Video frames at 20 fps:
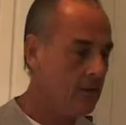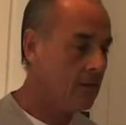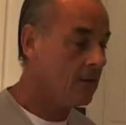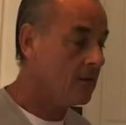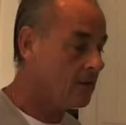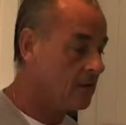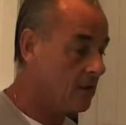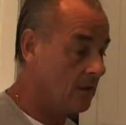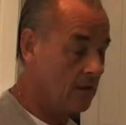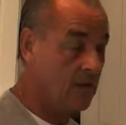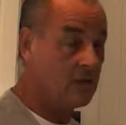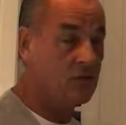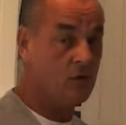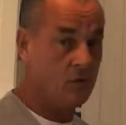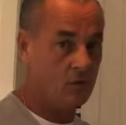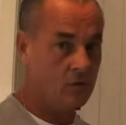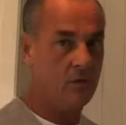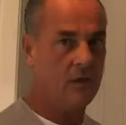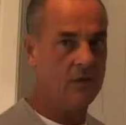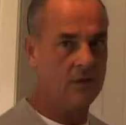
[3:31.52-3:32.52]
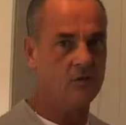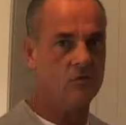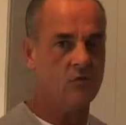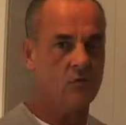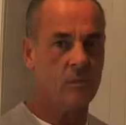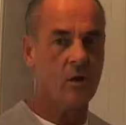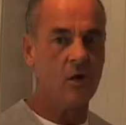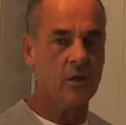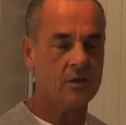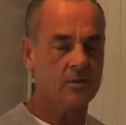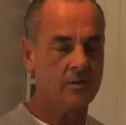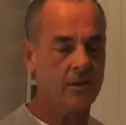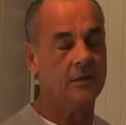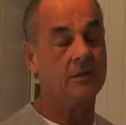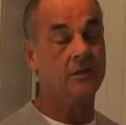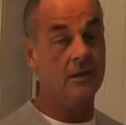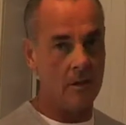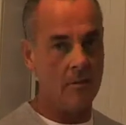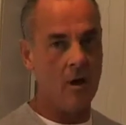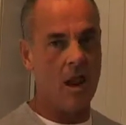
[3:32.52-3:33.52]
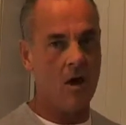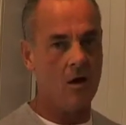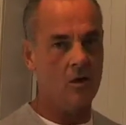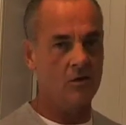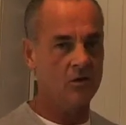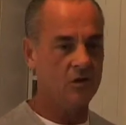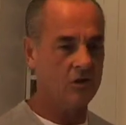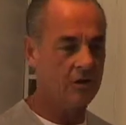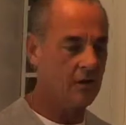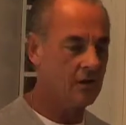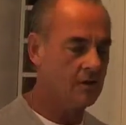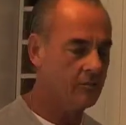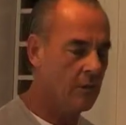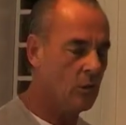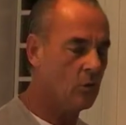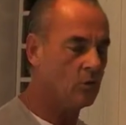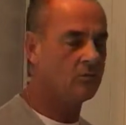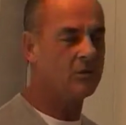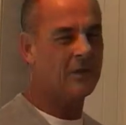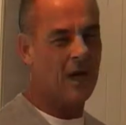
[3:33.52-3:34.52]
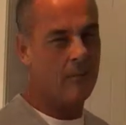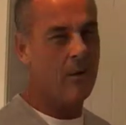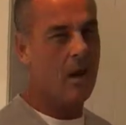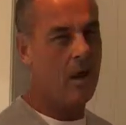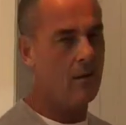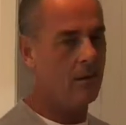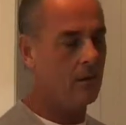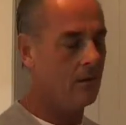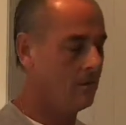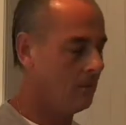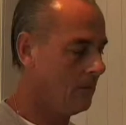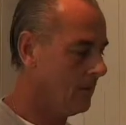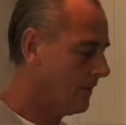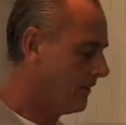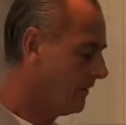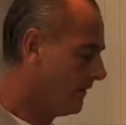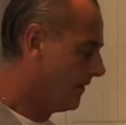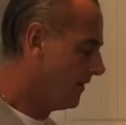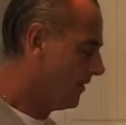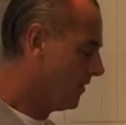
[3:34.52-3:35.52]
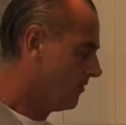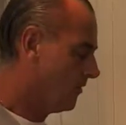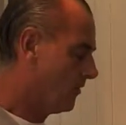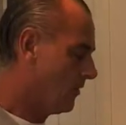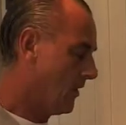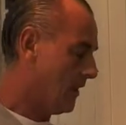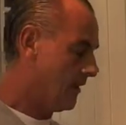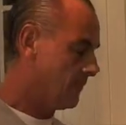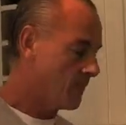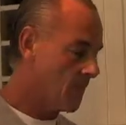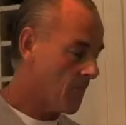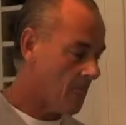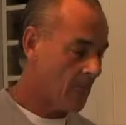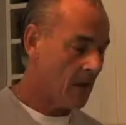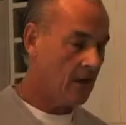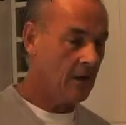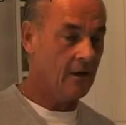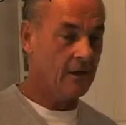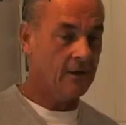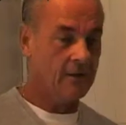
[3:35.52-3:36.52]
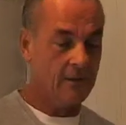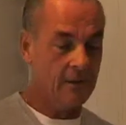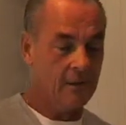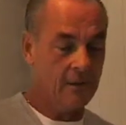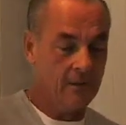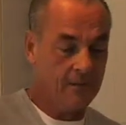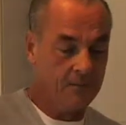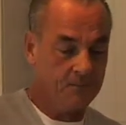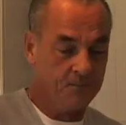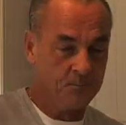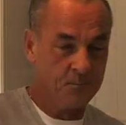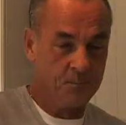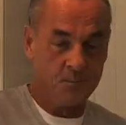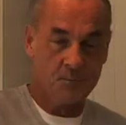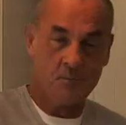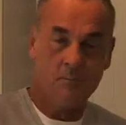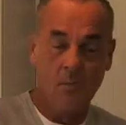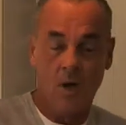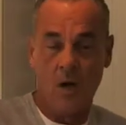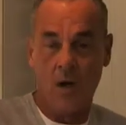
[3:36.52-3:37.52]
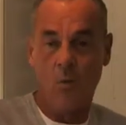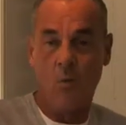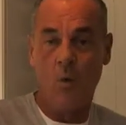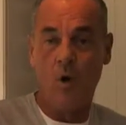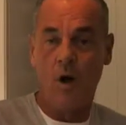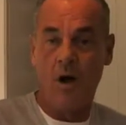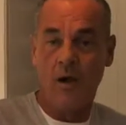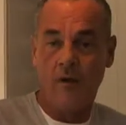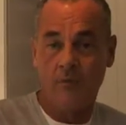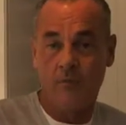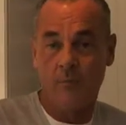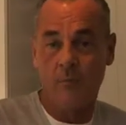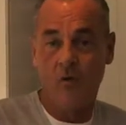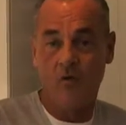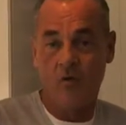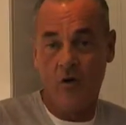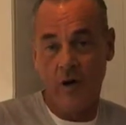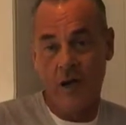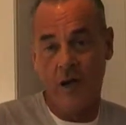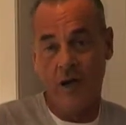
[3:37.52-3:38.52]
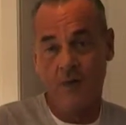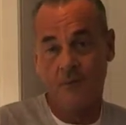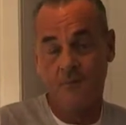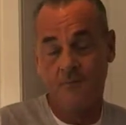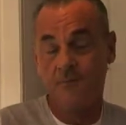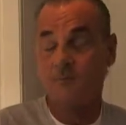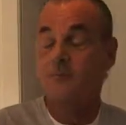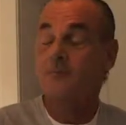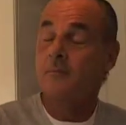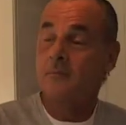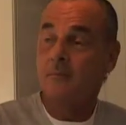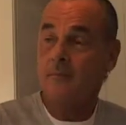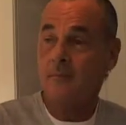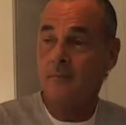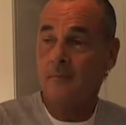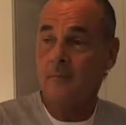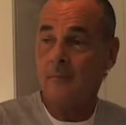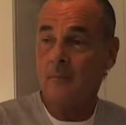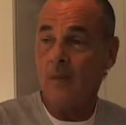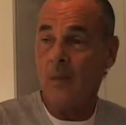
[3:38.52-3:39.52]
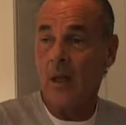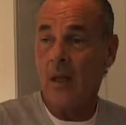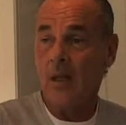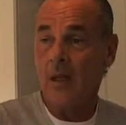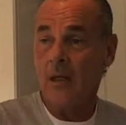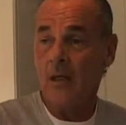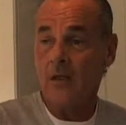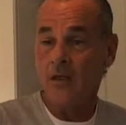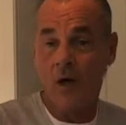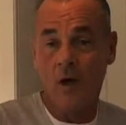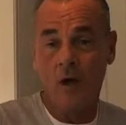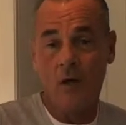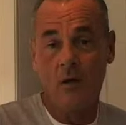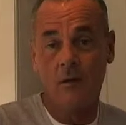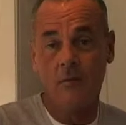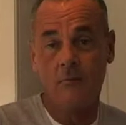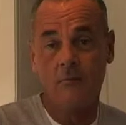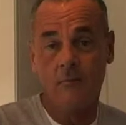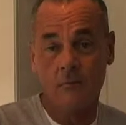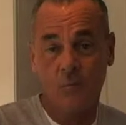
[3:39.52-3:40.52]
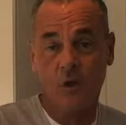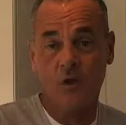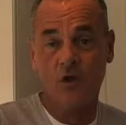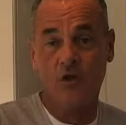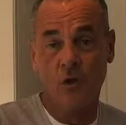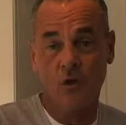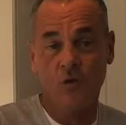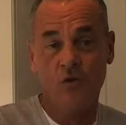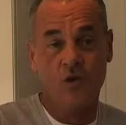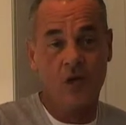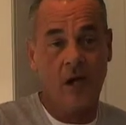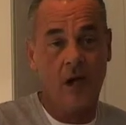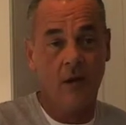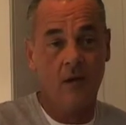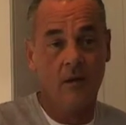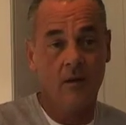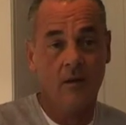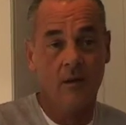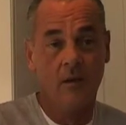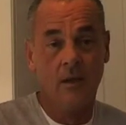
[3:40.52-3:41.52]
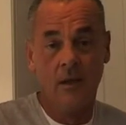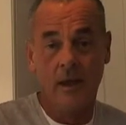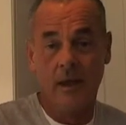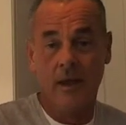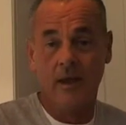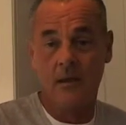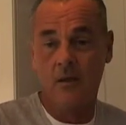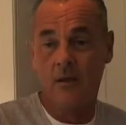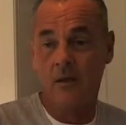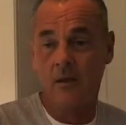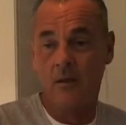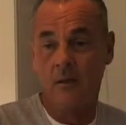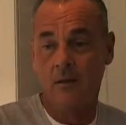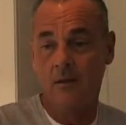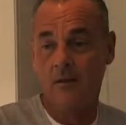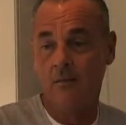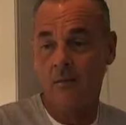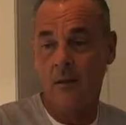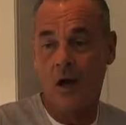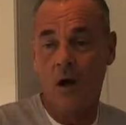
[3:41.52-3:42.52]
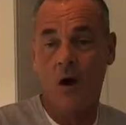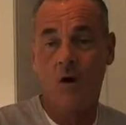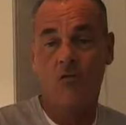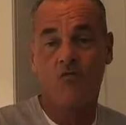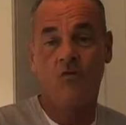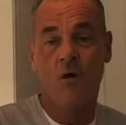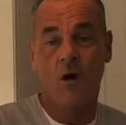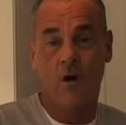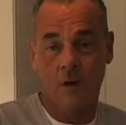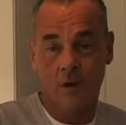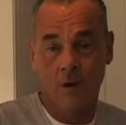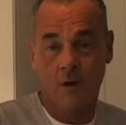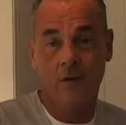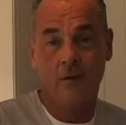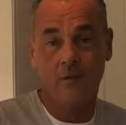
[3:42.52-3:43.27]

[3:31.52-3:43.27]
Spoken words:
So she always reminds me, double R, she says, Bill, double R. Right, and my wife, Maria, is our producer and our rock.